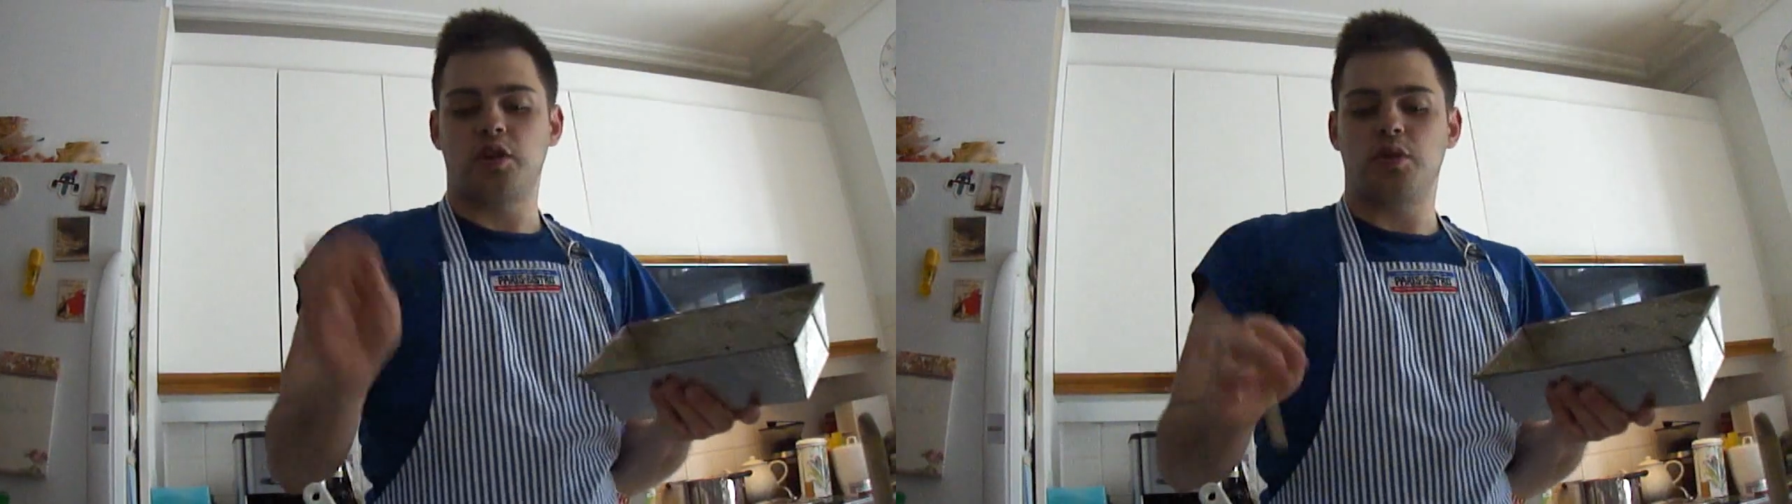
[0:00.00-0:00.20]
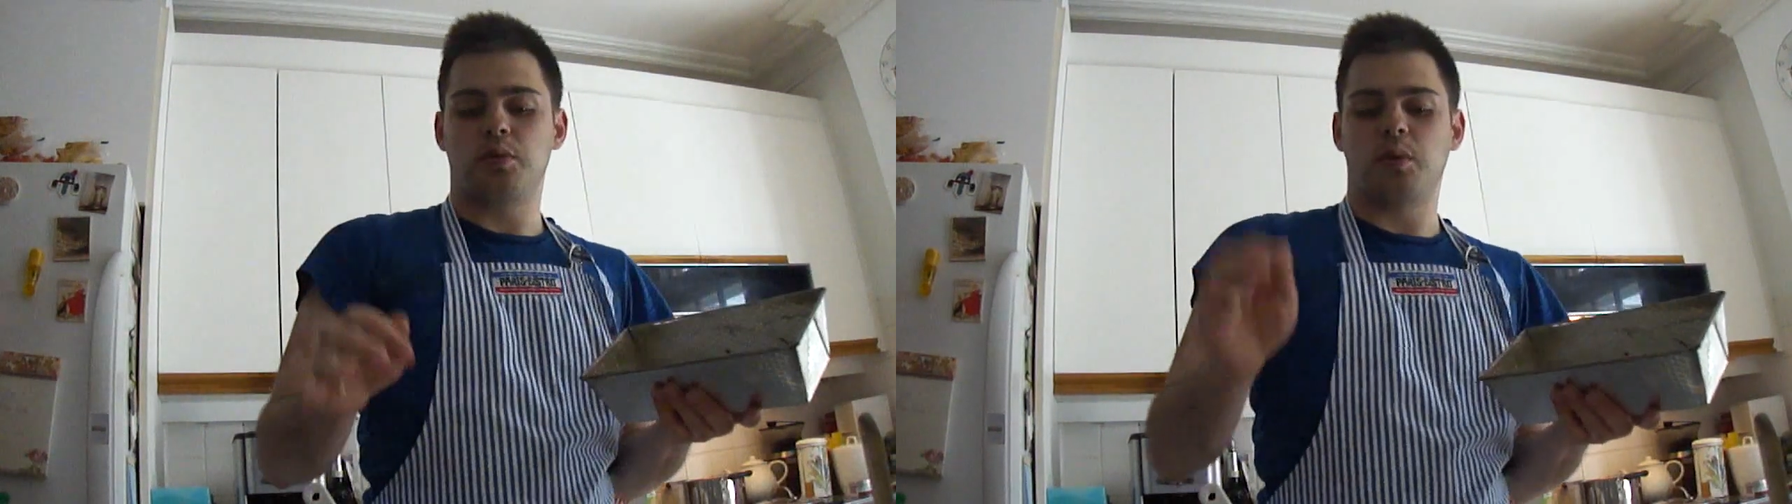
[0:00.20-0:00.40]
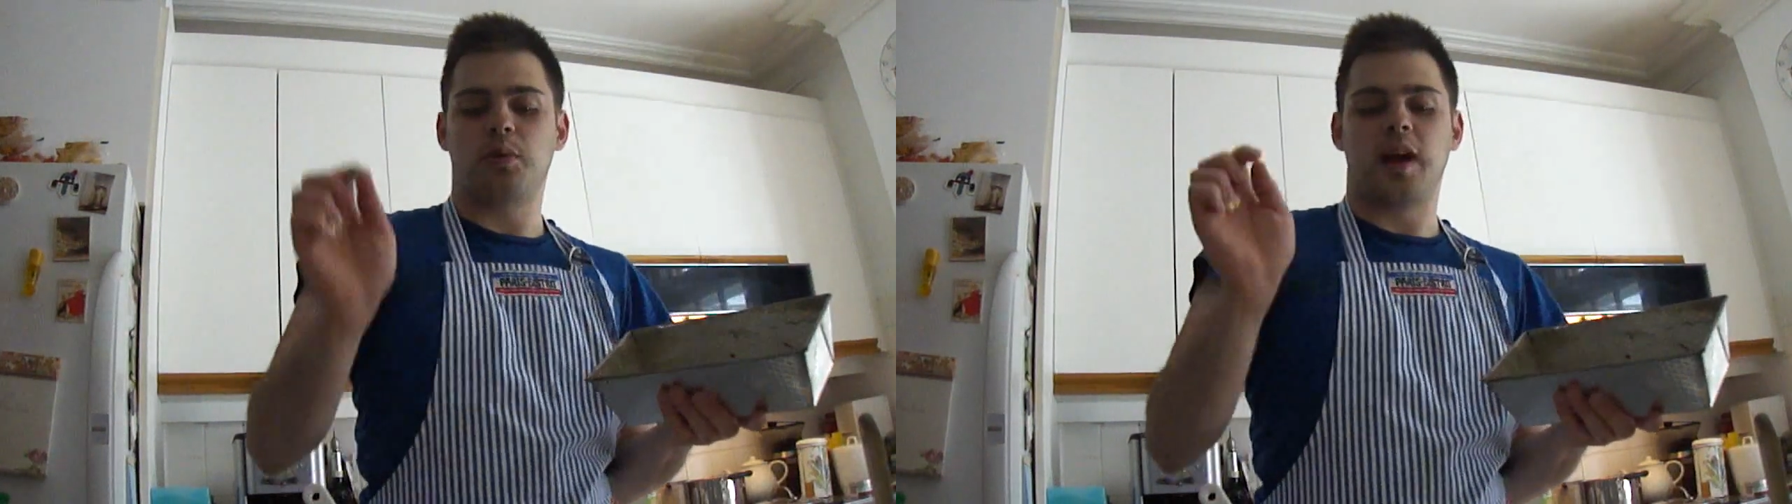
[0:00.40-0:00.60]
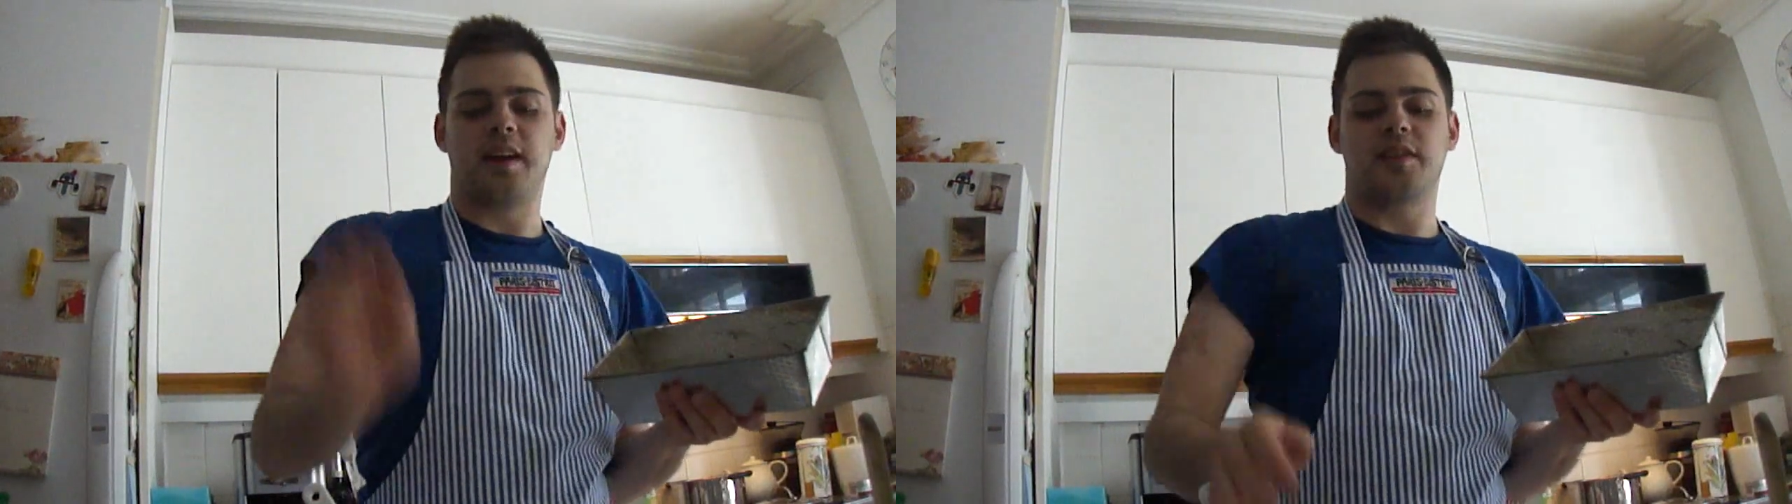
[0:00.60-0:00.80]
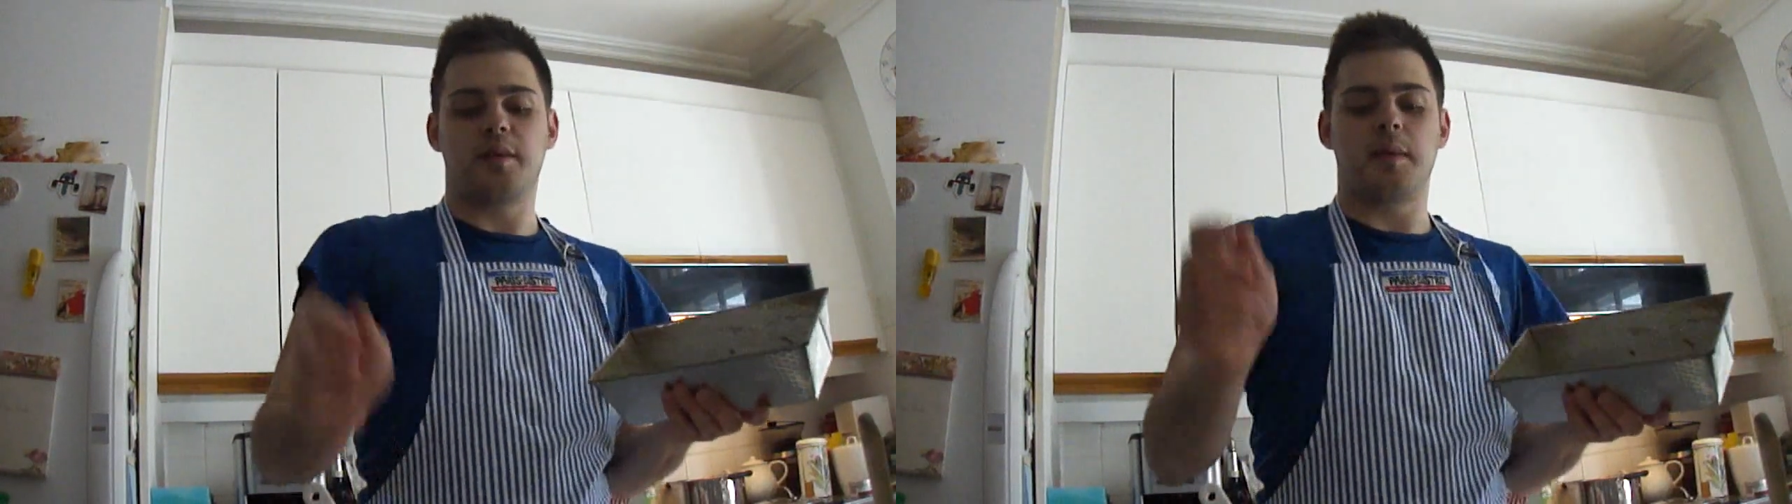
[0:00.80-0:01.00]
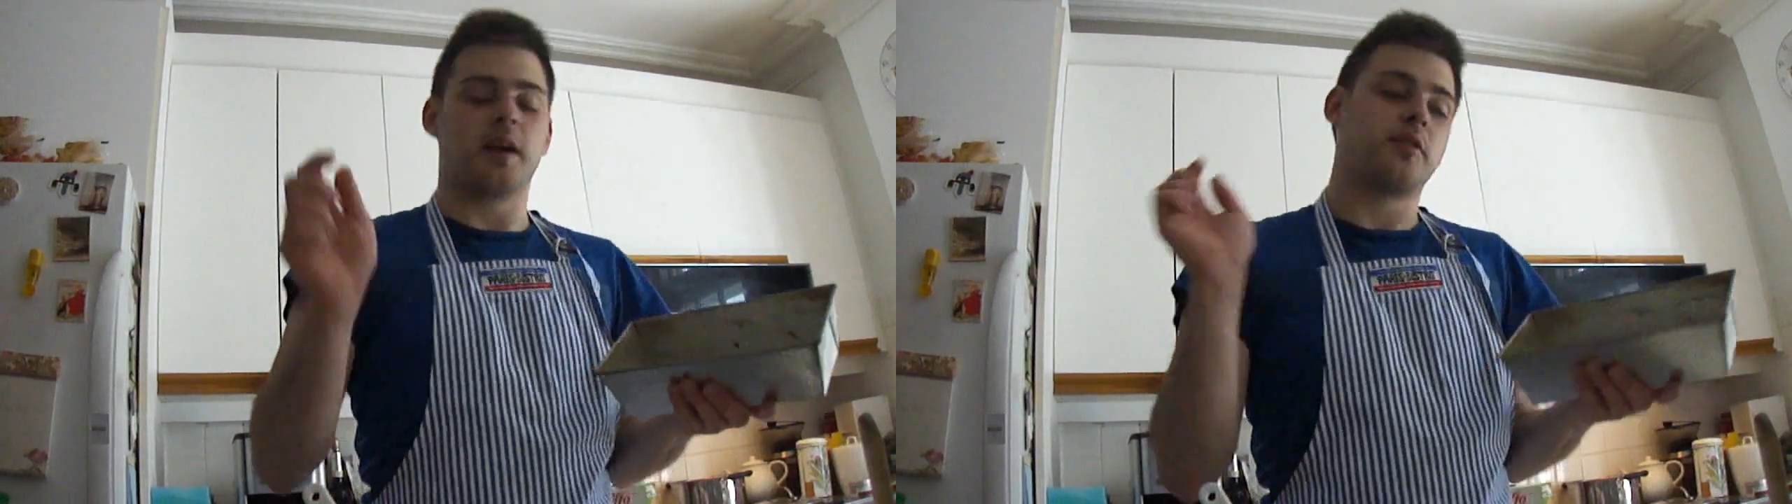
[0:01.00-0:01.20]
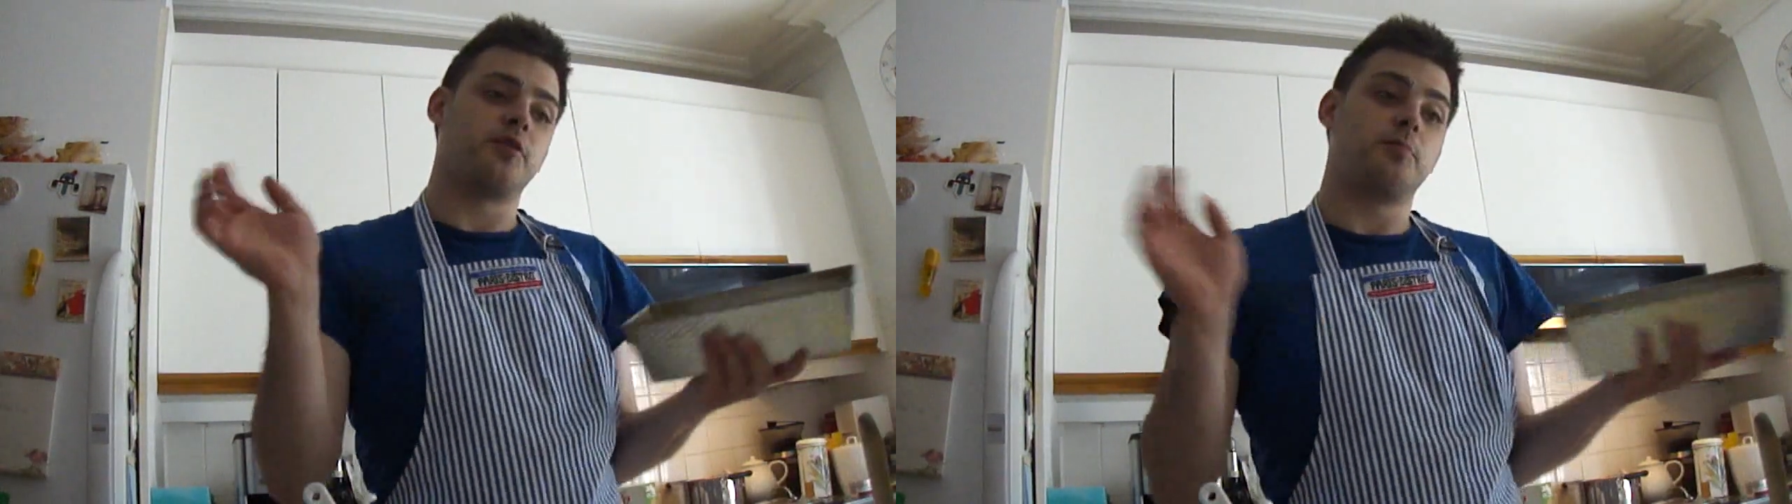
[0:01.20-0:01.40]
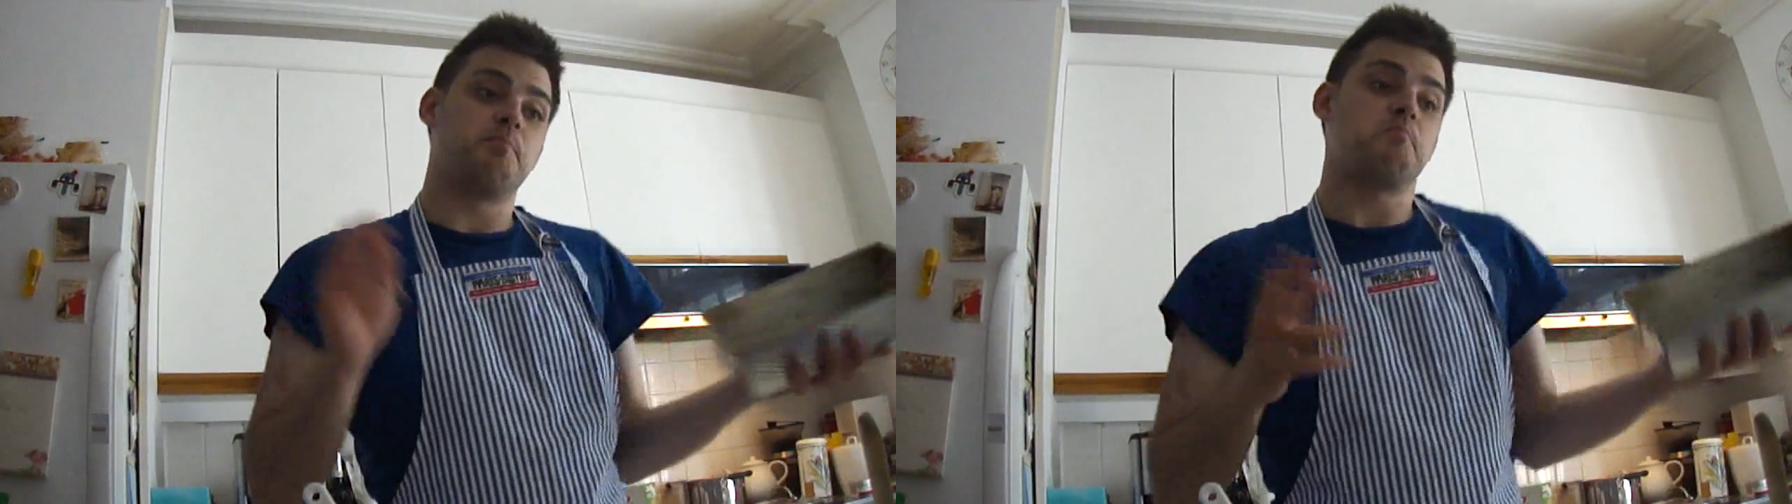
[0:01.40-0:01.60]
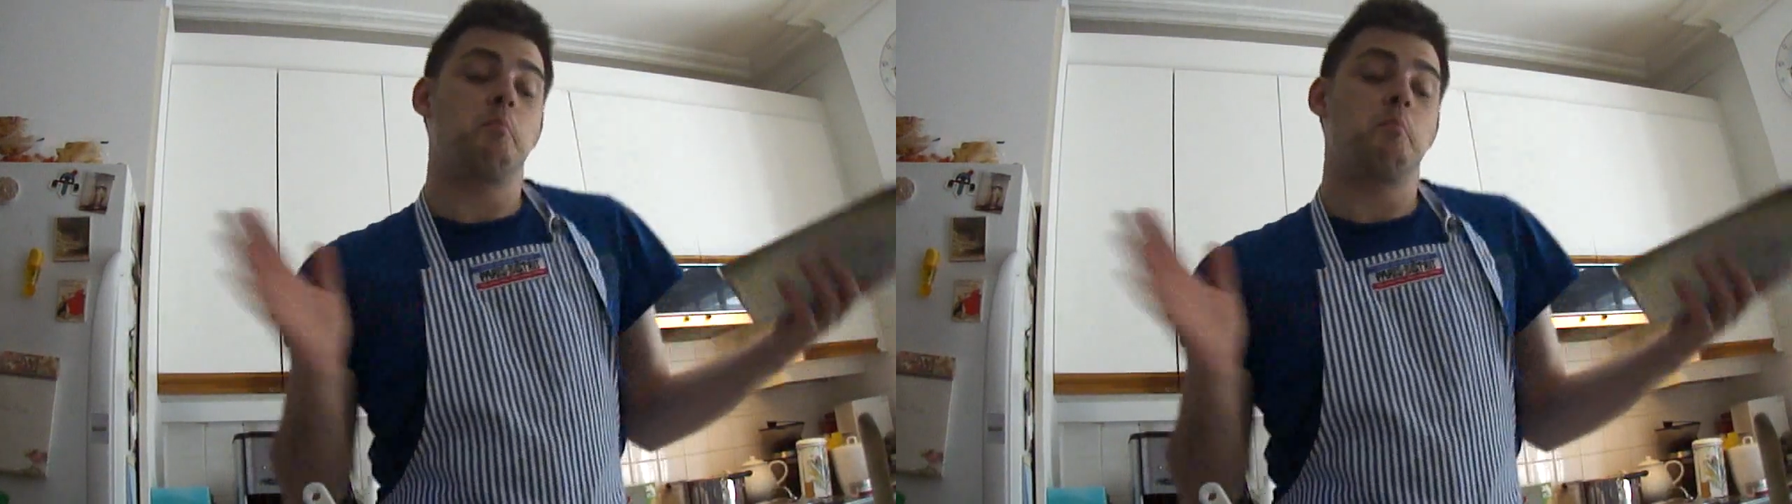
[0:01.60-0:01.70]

throw that in the mix.